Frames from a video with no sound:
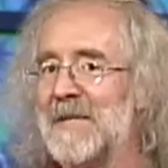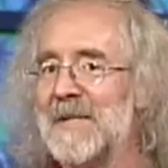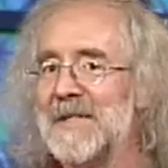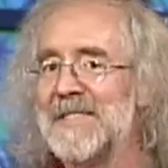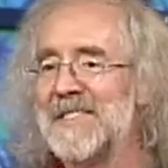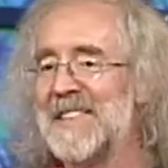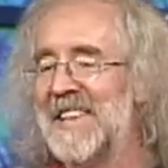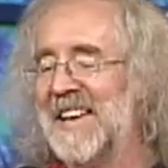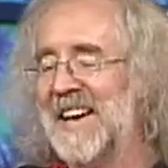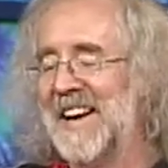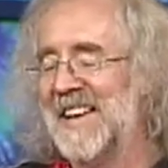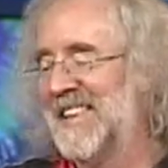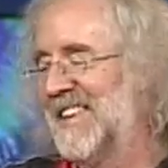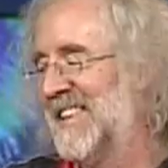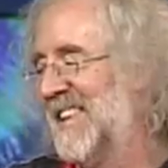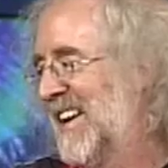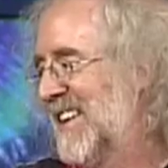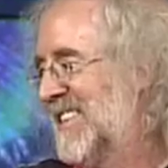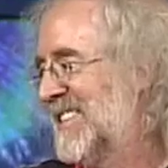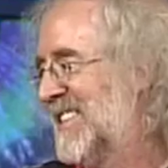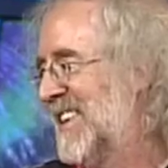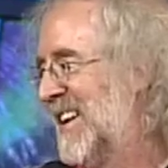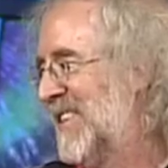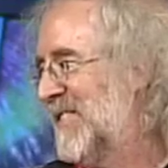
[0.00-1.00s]
We'll see you on the
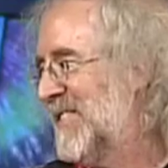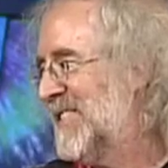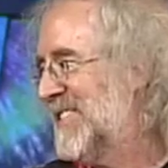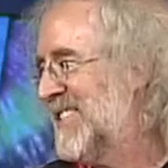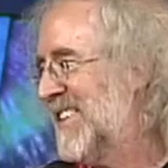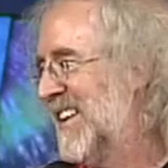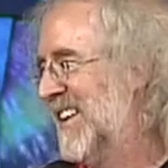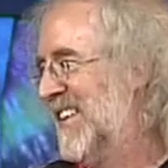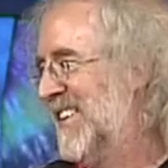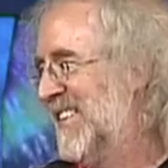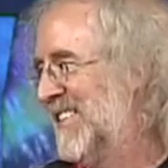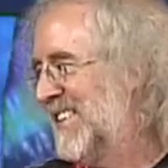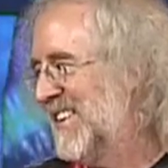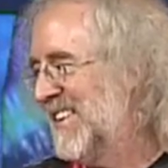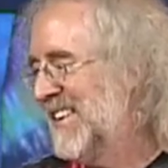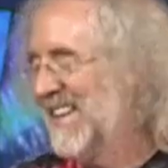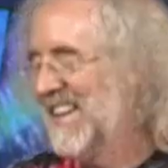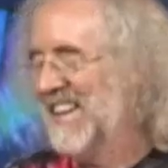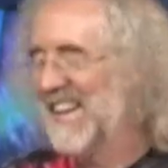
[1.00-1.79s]
next episode.